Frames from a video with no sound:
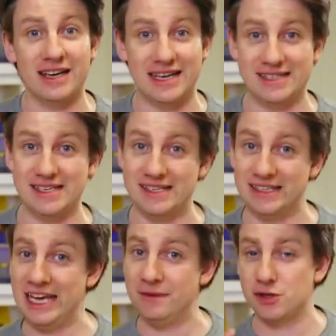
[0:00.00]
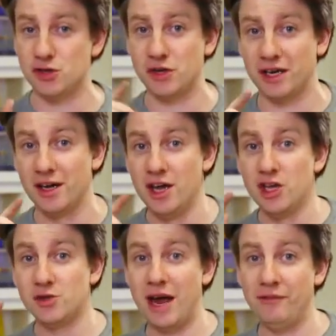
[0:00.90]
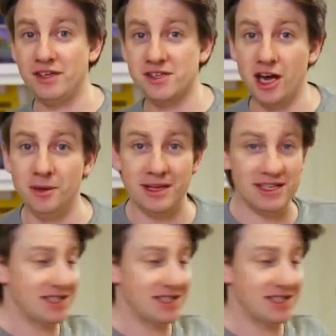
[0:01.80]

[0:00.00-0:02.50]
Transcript: get dizzy, and they have a trick. So every time they